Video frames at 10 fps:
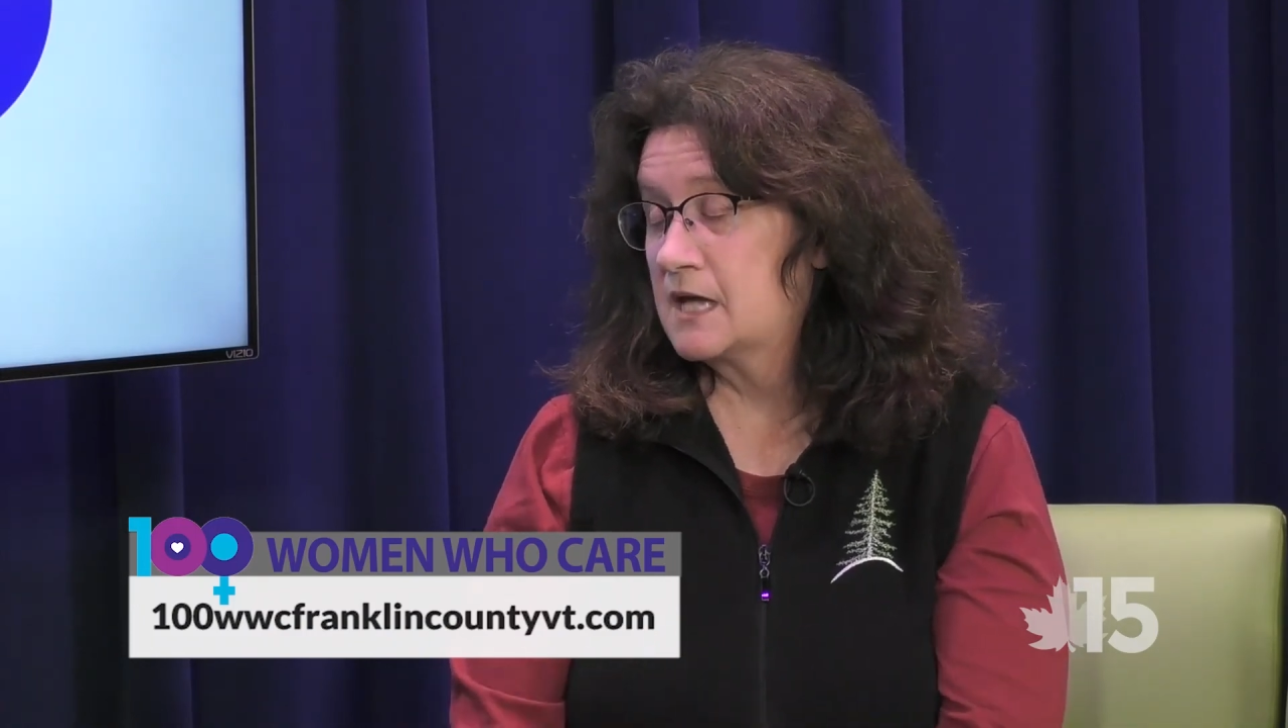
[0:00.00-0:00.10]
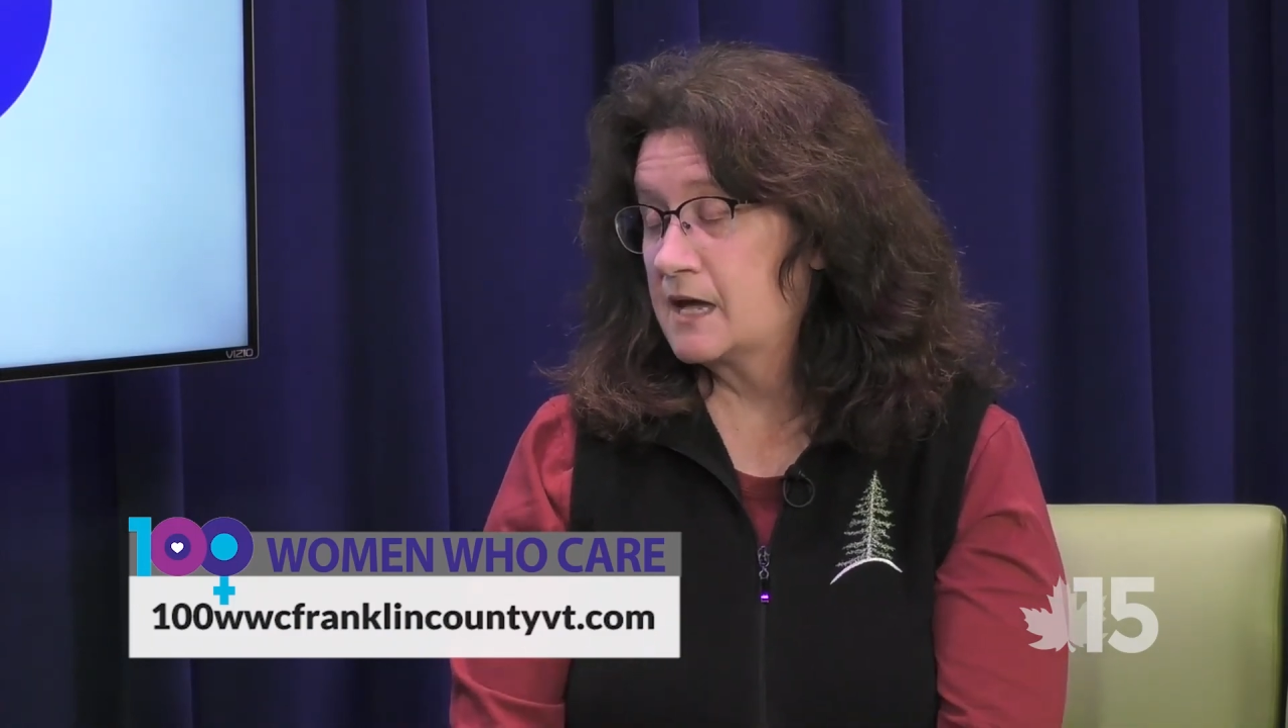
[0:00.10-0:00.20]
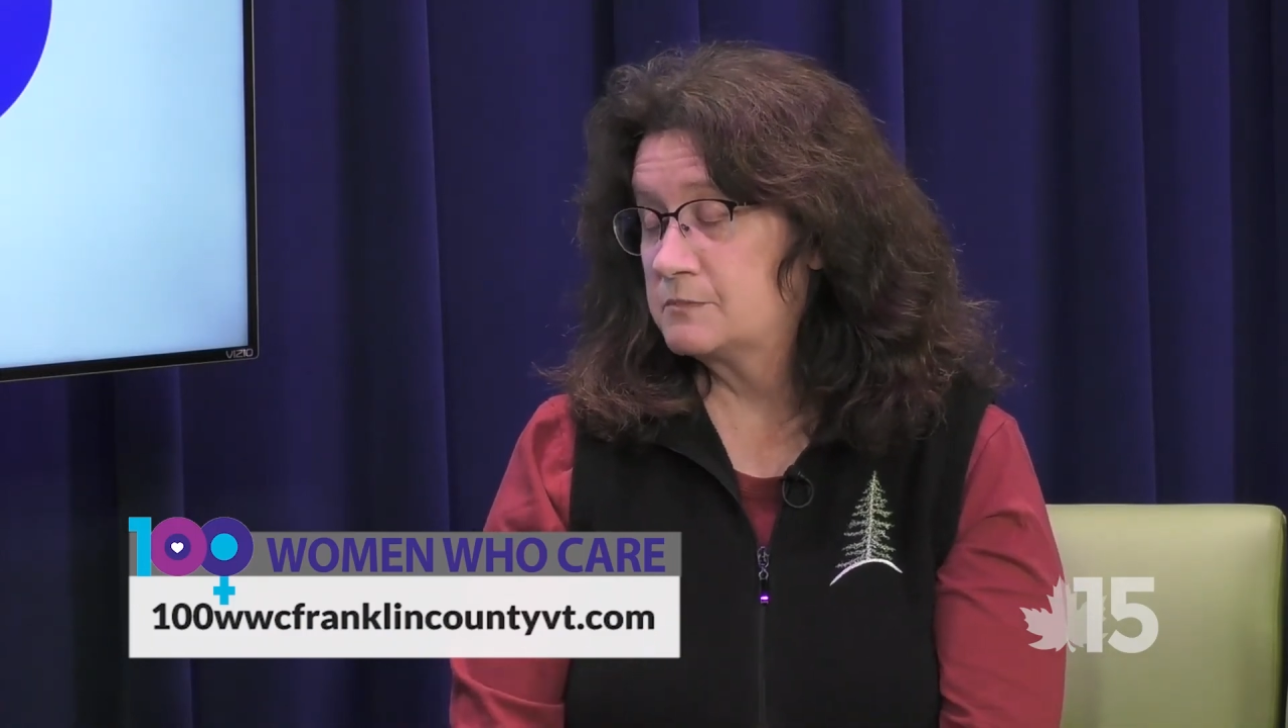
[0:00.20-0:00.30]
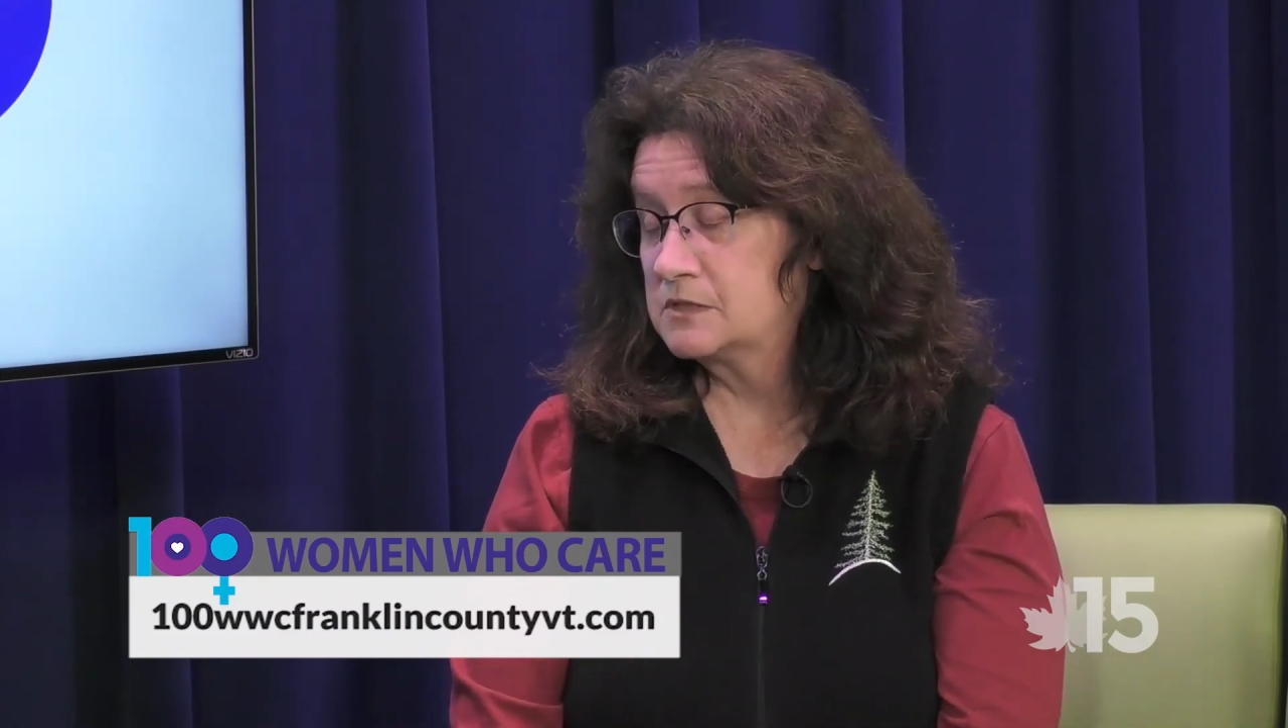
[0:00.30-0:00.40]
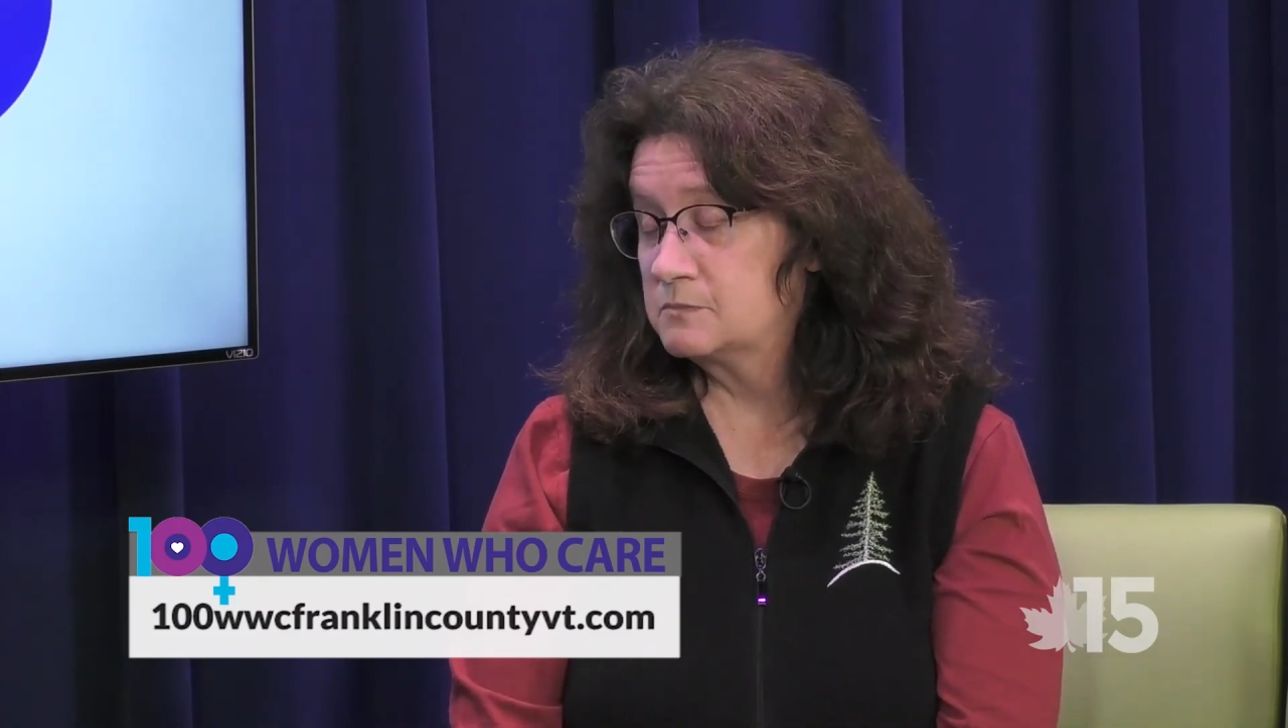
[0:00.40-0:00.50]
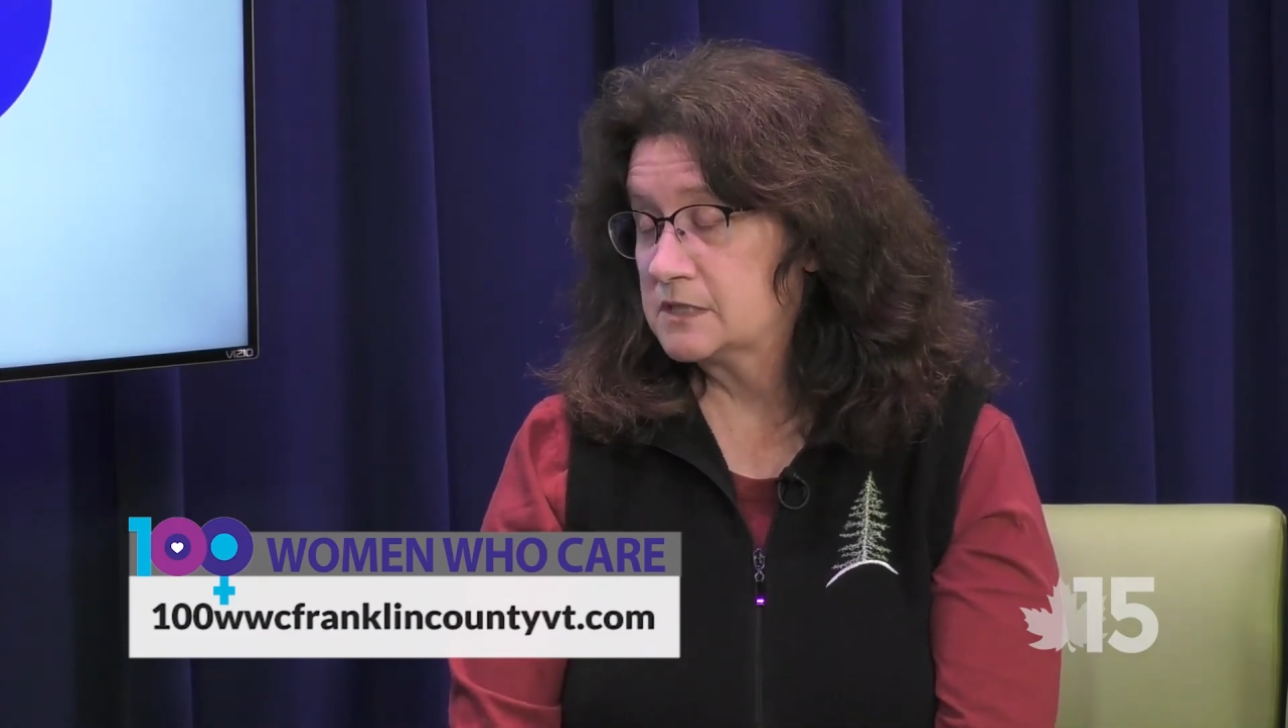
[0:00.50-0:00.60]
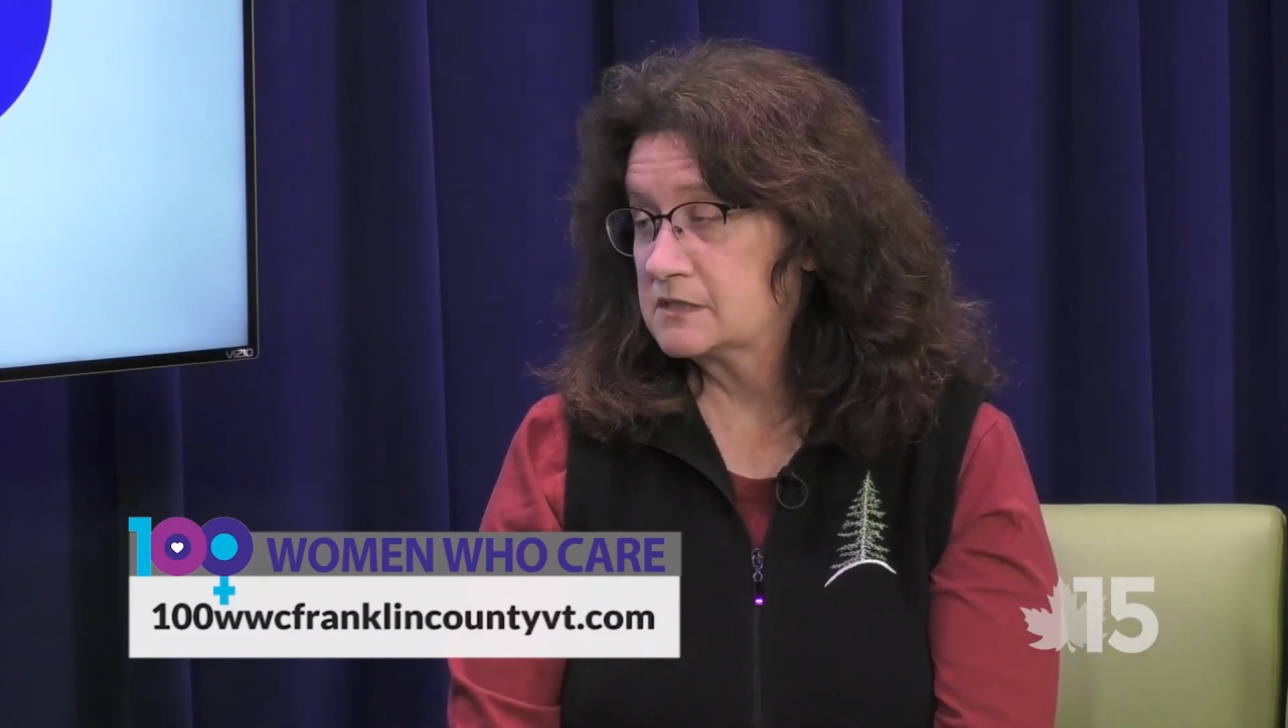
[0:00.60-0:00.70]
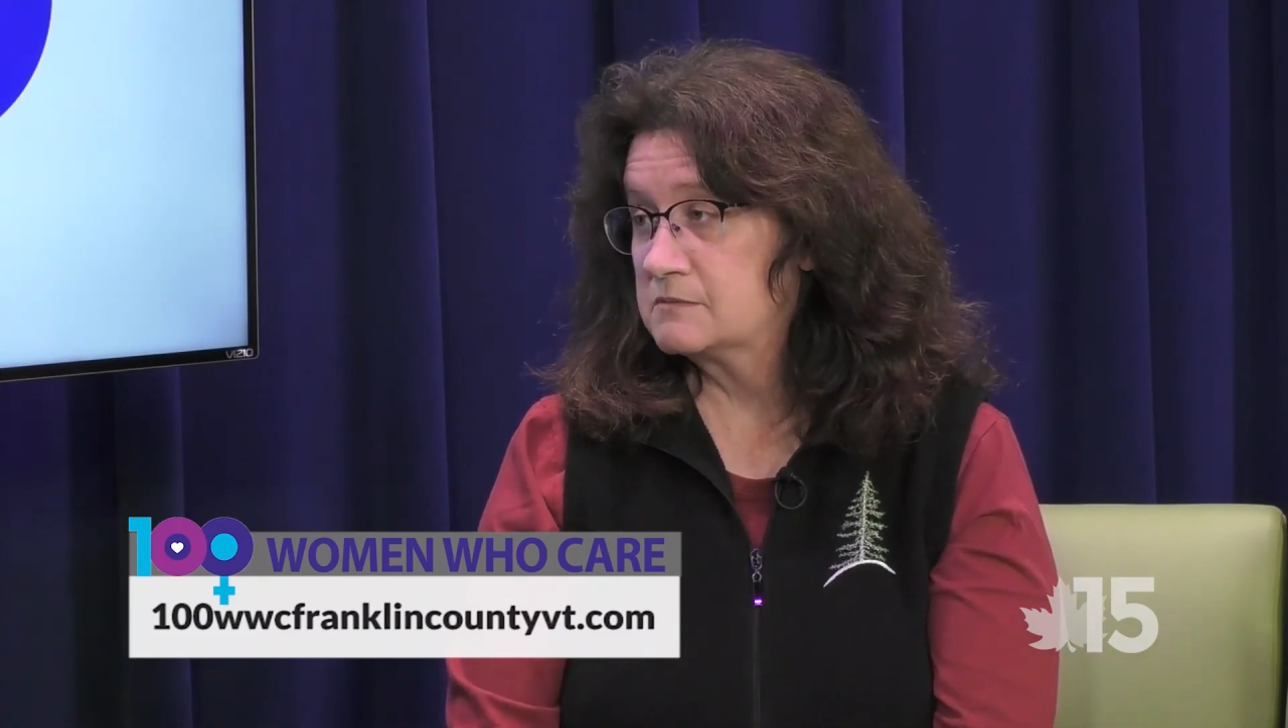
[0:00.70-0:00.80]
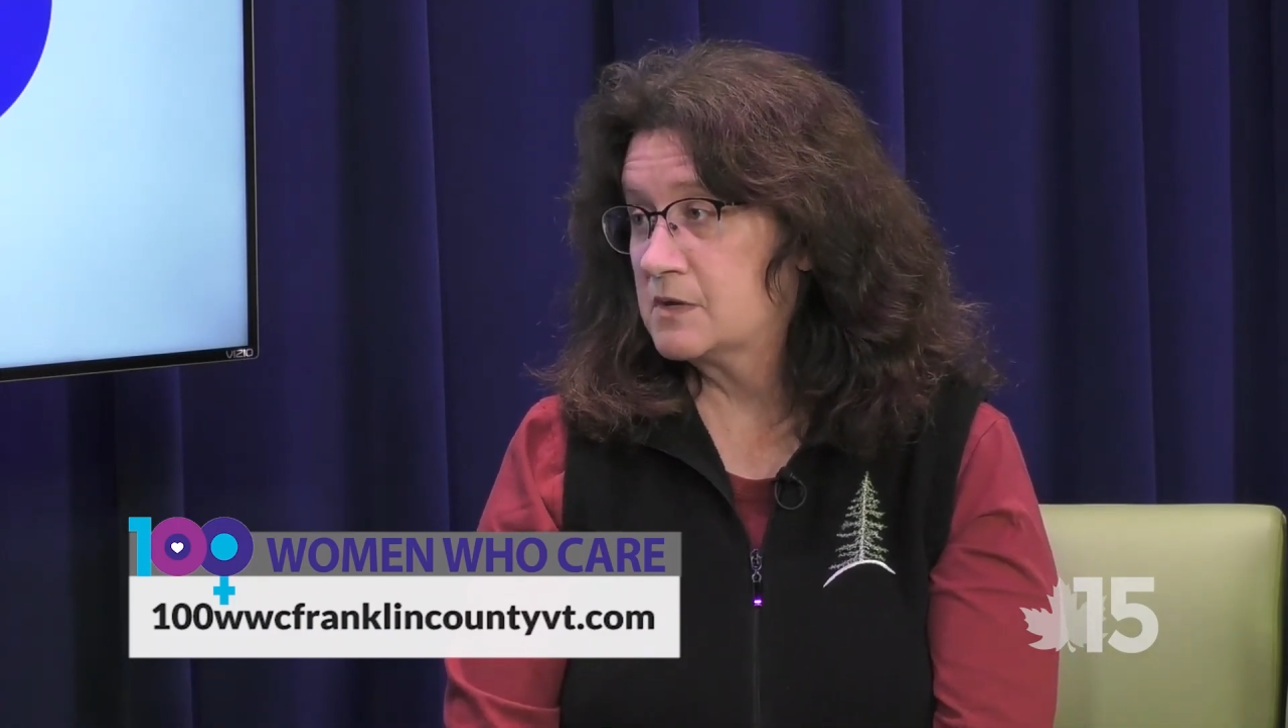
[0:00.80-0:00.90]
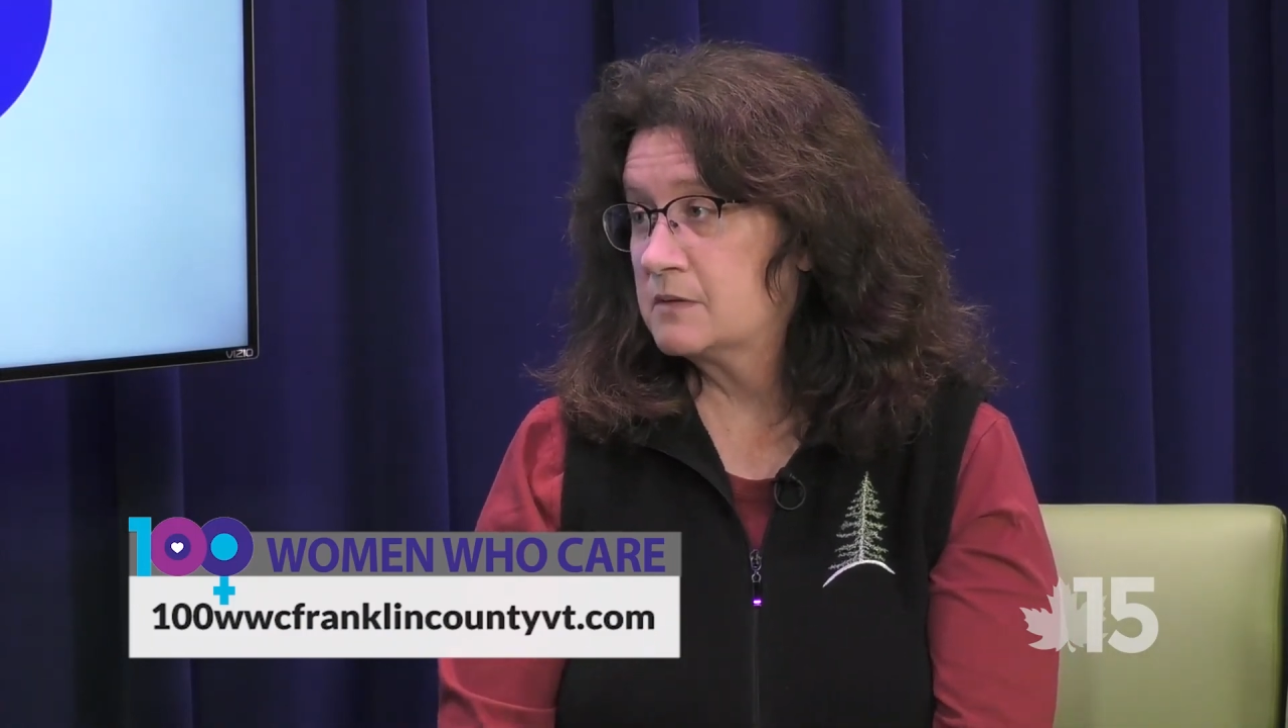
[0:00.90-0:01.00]
happy to pick
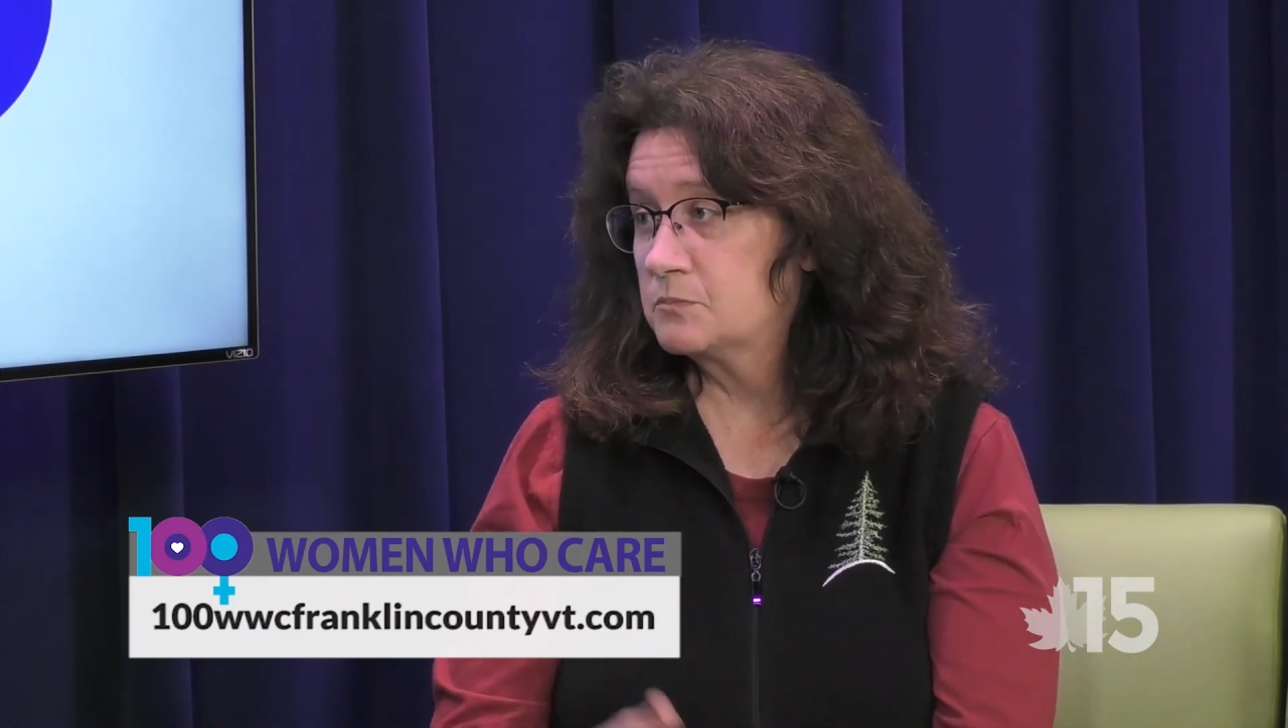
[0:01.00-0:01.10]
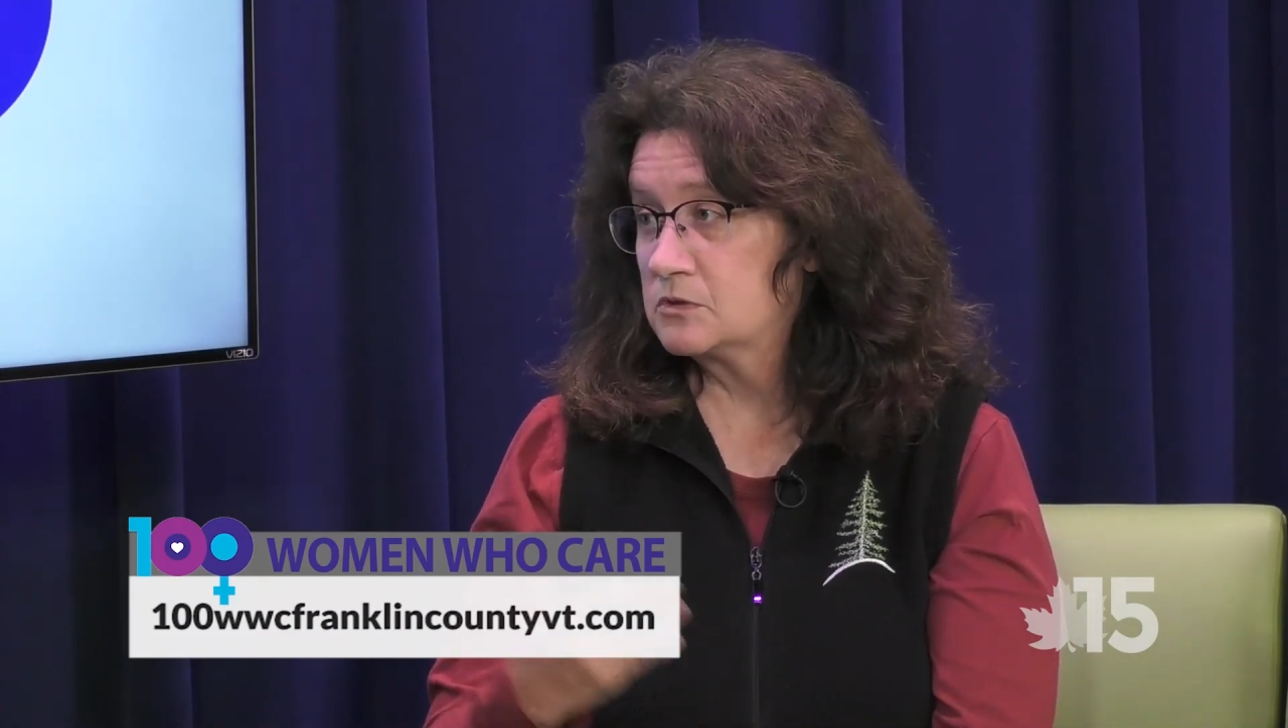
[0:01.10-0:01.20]
them up.